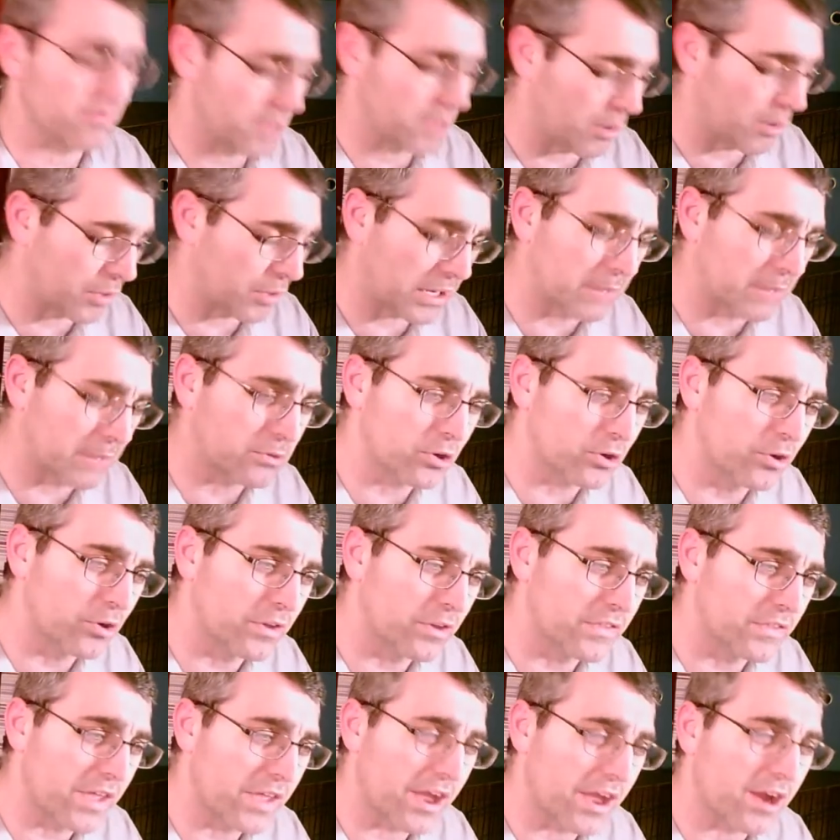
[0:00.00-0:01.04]
Now what I'm
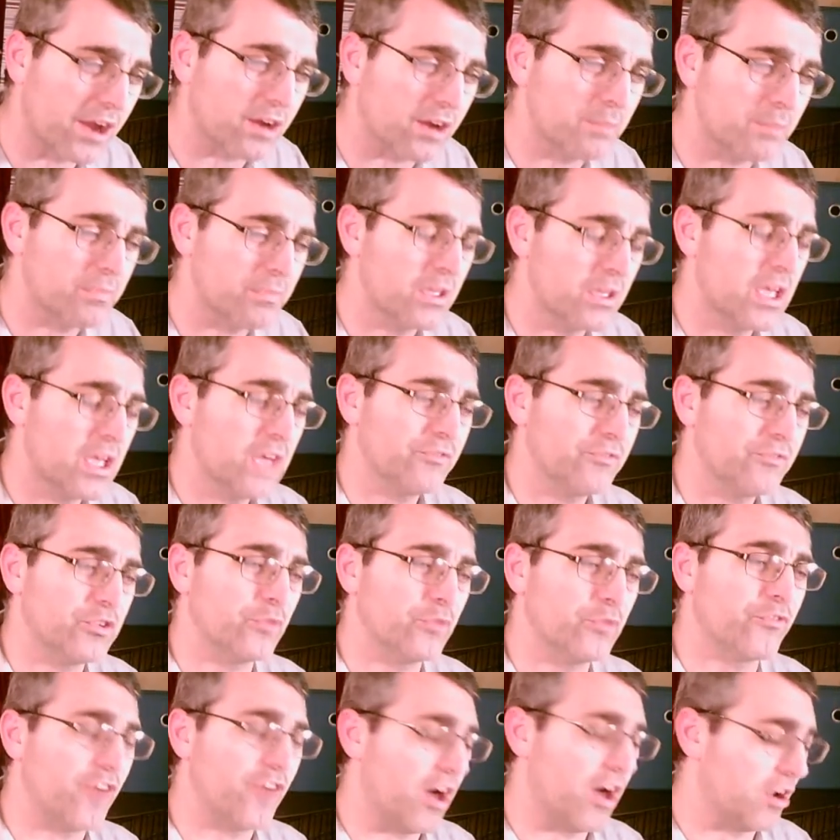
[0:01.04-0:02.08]
doing there, if you
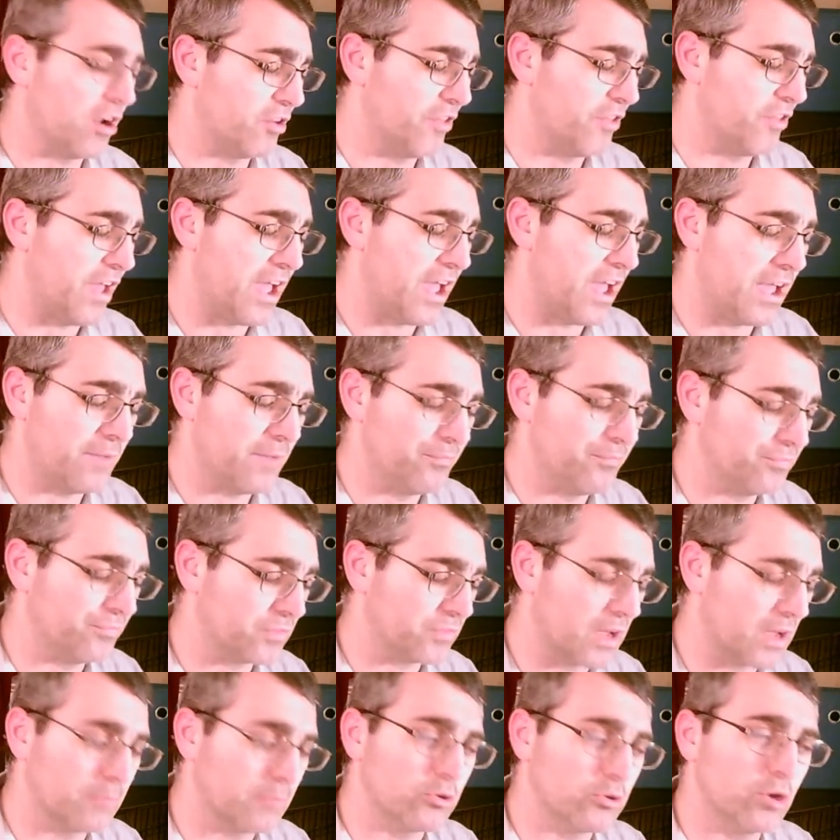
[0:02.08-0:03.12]
follow that,
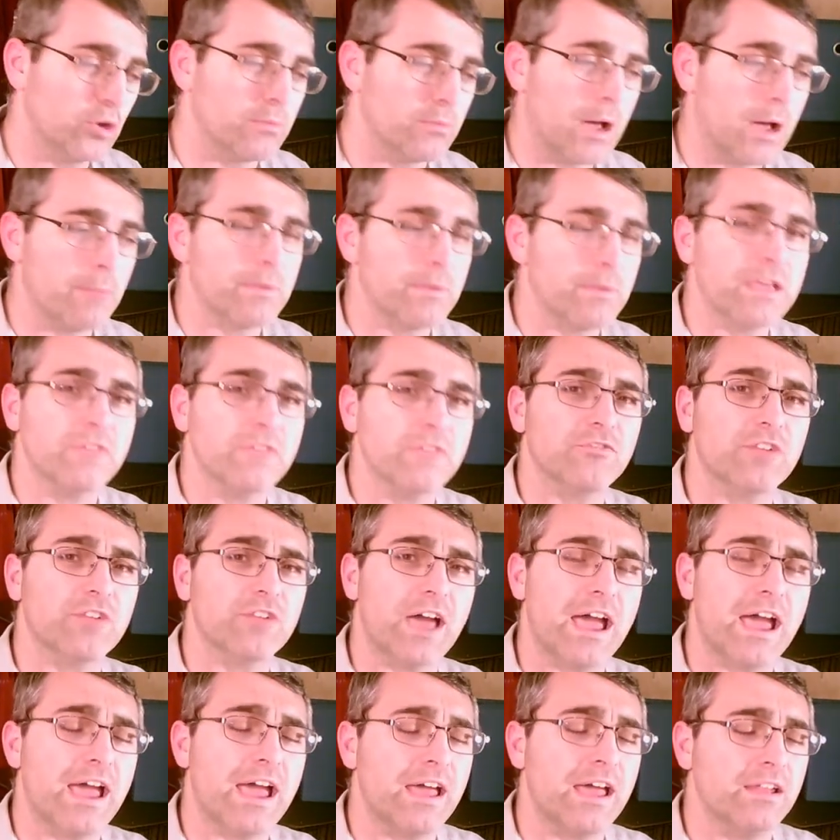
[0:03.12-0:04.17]
I'm doing my B
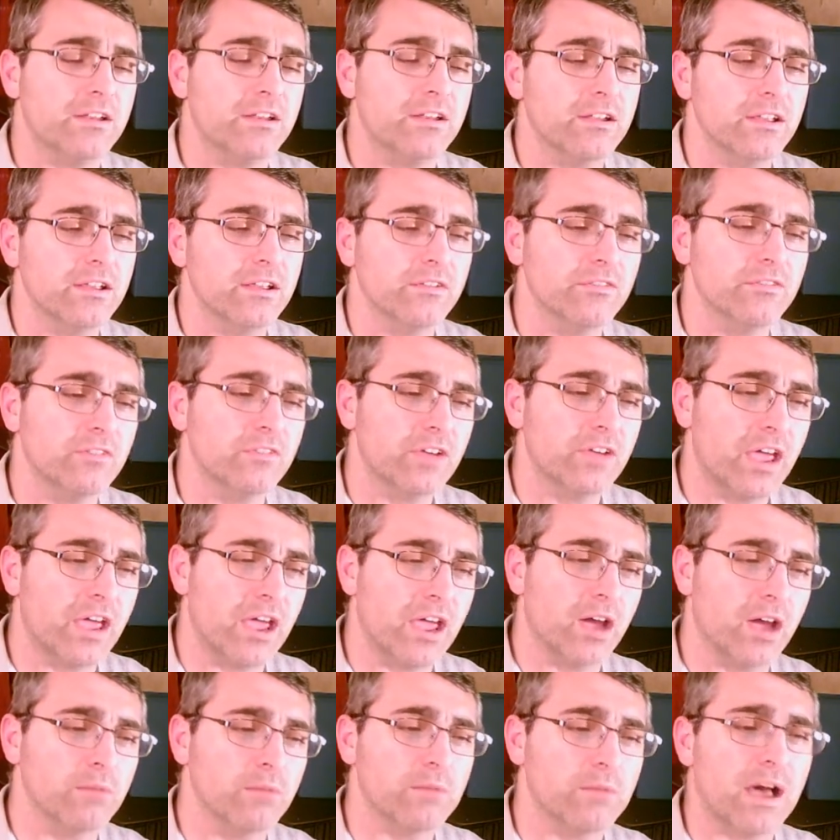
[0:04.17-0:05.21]
flat
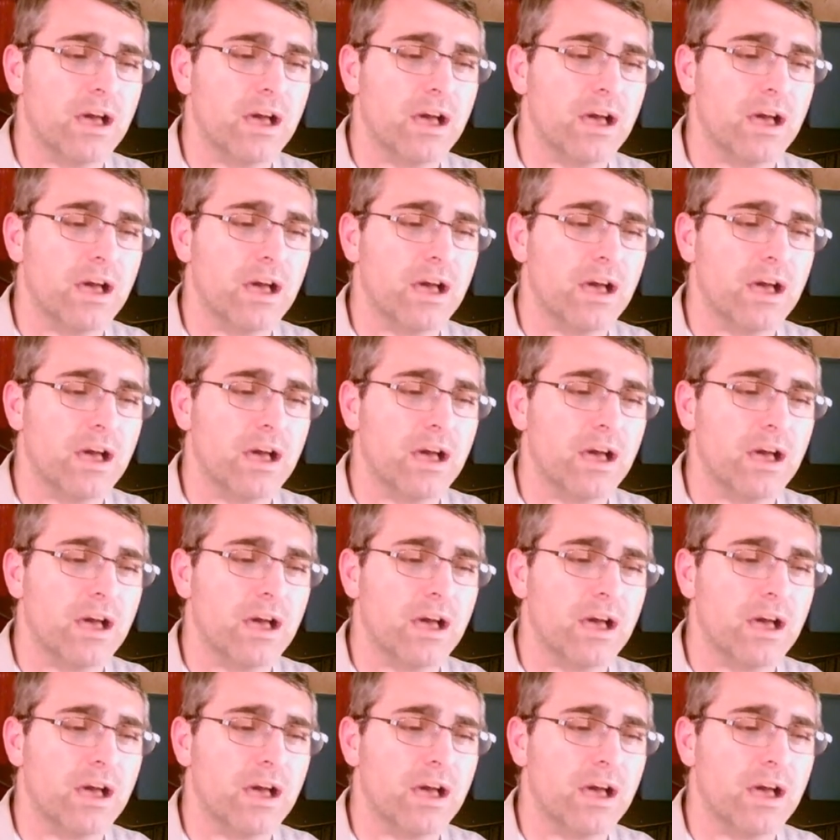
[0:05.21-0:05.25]
amp.